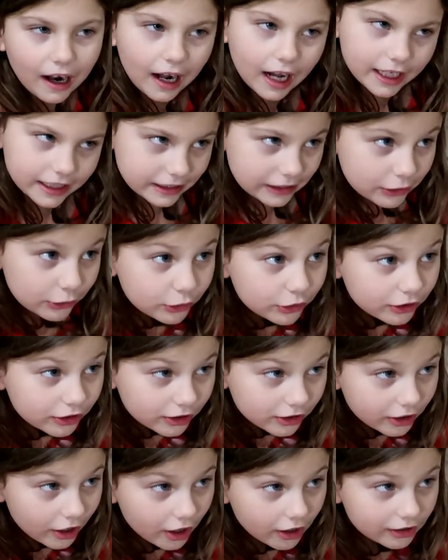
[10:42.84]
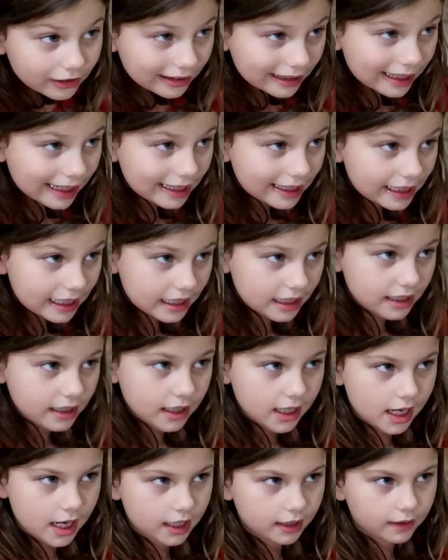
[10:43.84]
I used to not like it.
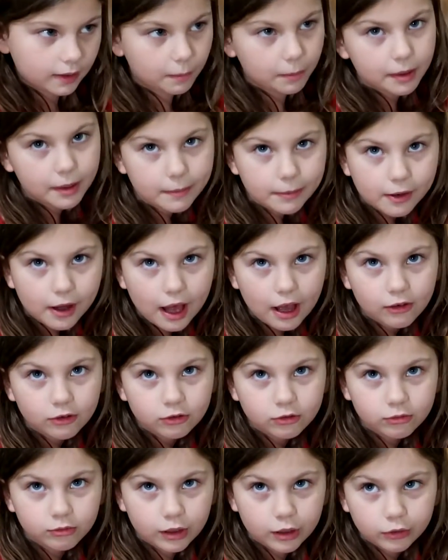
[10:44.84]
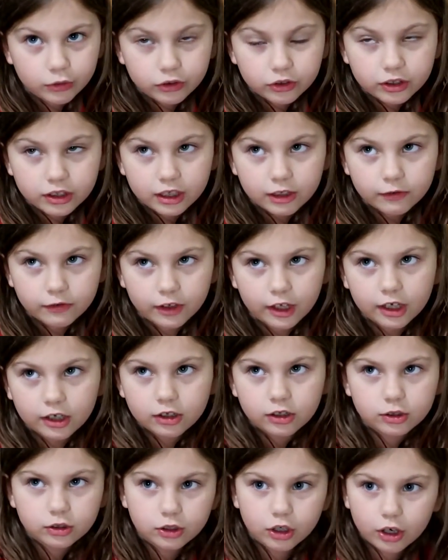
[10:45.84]
Some people outgrown stuff
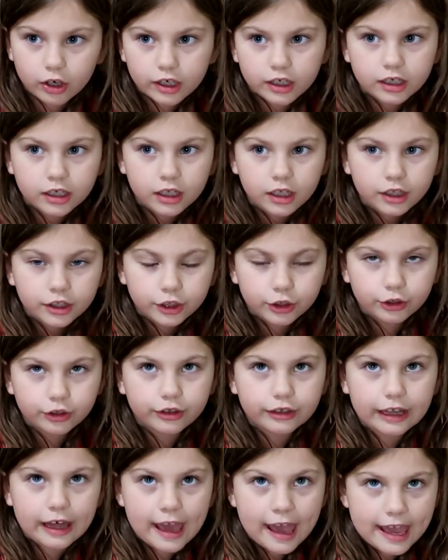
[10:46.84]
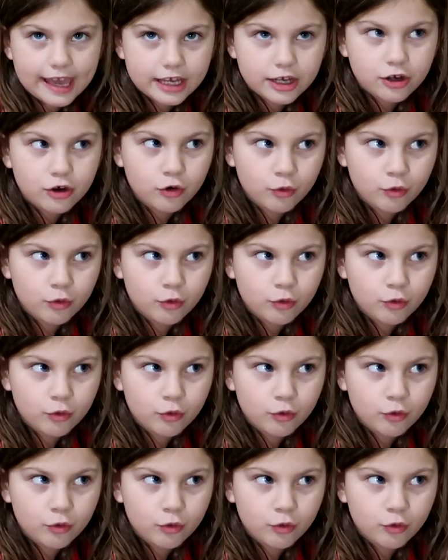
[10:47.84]
like Lon used to hate